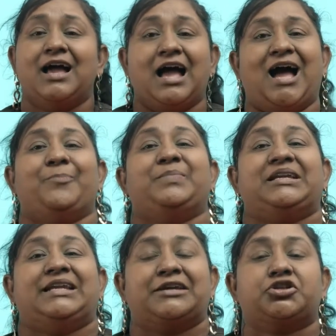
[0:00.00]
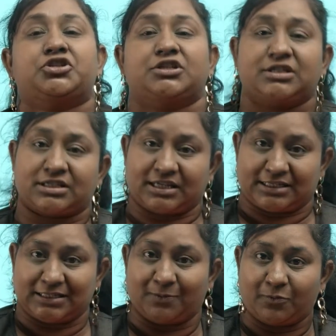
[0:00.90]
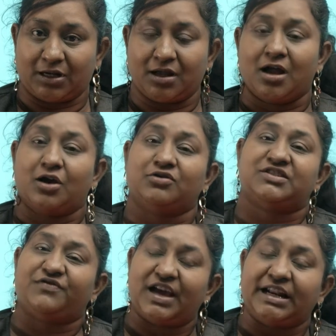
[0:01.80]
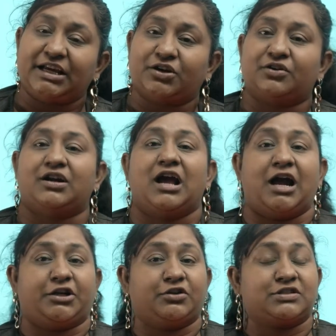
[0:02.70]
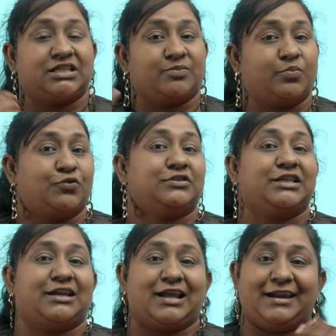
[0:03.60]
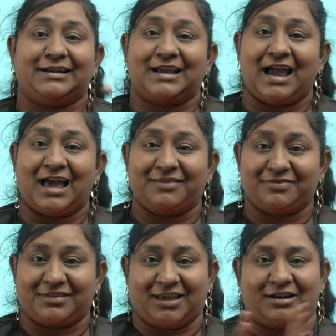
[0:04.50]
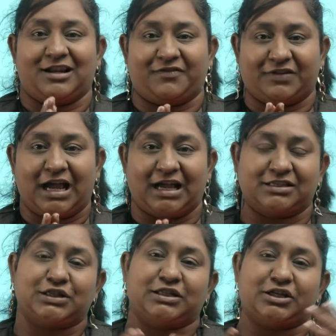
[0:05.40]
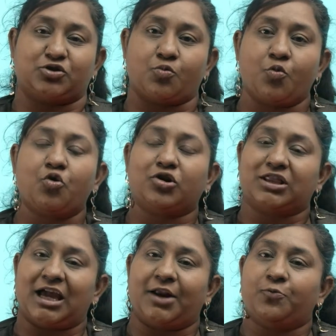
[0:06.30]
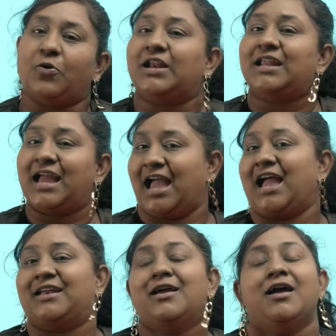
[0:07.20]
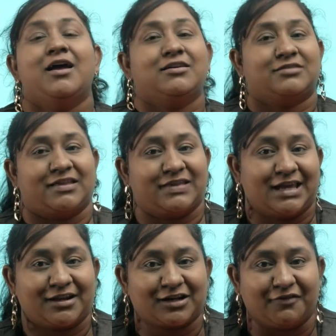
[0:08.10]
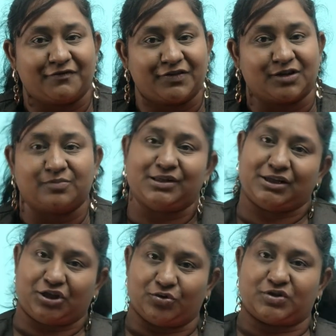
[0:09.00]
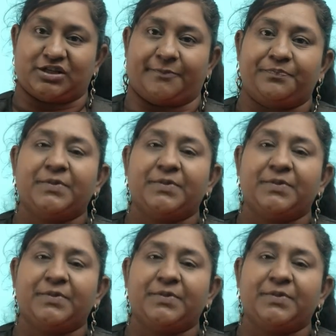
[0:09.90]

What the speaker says: Ambidextrous is someone who is very good at using both their right and their left hand. So there is more than one hand that they are comfortable using.